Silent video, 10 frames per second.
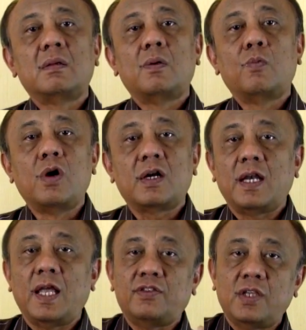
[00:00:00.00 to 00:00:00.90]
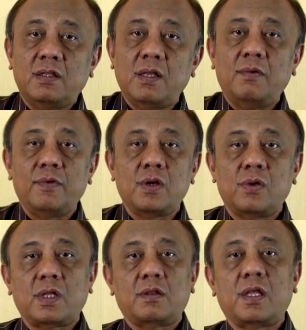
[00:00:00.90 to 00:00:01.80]
were related, yeah, we know
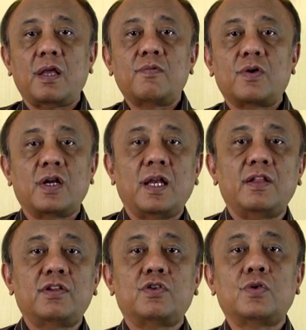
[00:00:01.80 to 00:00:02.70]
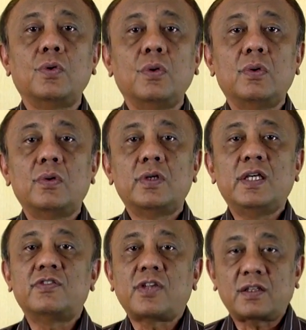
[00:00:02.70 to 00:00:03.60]
that they were related to
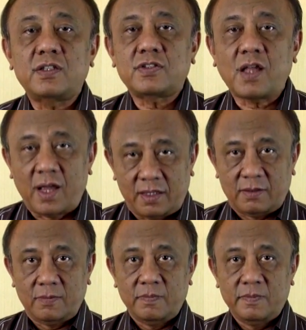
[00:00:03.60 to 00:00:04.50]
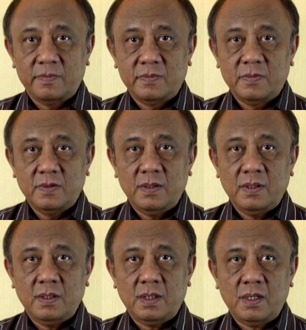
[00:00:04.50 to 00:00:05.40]
insecticide.
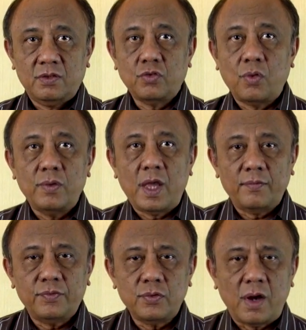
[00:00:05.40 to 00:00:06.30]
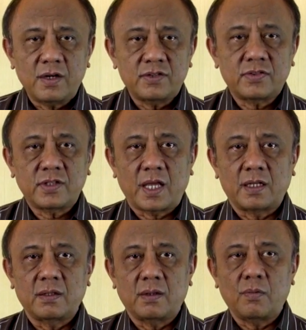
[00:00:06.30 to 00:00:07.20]
So we have to
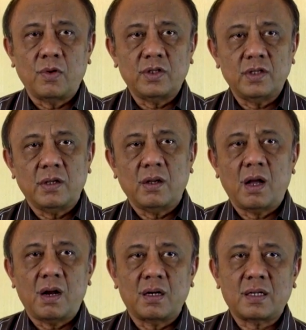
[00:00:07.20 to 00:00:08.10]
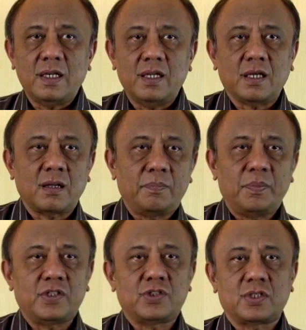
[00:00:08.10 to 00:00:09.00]
understand what are clinical
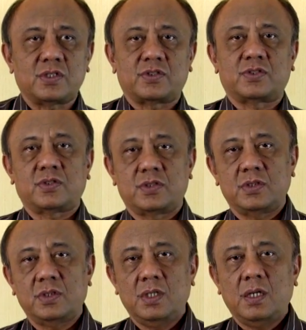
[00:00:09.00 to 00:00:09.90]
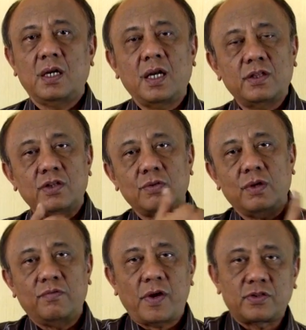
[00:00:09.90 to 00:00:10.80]
pictures related to
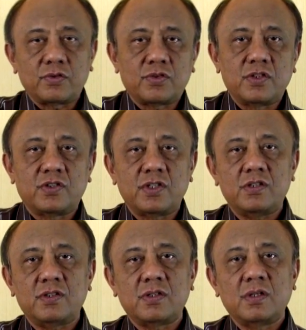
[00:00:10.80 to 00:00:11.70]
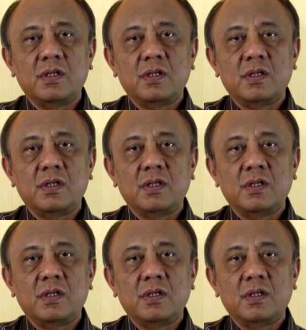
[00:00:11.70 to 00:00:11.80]
infectious disease